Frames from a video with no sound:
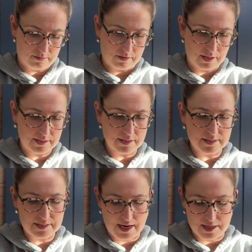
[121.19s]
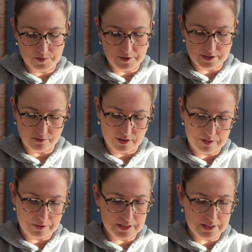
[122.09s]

okay, because its attachment is going to be